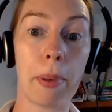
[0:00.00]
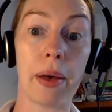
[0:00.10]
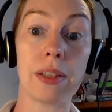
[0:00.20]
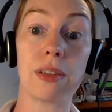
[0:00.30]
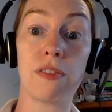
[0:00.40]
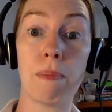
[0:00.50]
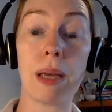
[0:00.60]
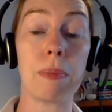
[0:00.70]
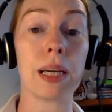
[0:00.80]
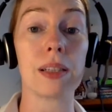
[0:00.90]
But for
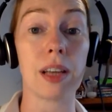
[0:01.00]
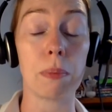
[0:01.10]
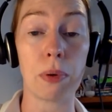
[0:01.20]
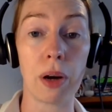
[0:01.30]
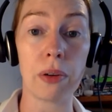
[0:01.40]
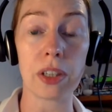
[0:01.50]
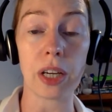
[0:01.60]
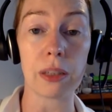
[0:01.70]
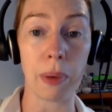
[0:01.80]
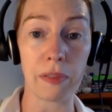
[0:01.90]
me, because I
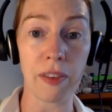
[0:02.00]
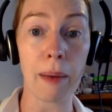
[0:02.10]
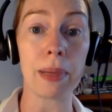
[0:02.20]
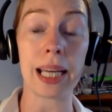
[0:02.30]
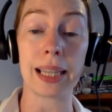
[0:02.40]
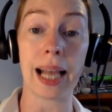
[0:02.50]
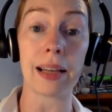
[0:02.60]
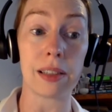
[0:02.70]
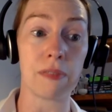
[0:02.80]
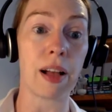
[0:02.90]
prioritise my family and
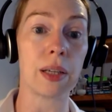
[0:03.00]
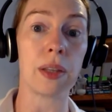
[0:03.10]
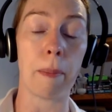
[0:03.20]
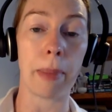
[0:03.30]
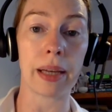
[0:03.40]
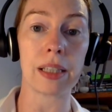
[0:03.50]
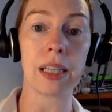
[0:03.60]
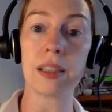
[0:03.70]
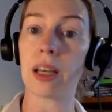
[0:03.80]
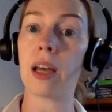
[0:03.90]
that's the value that
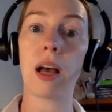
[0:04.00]
matters,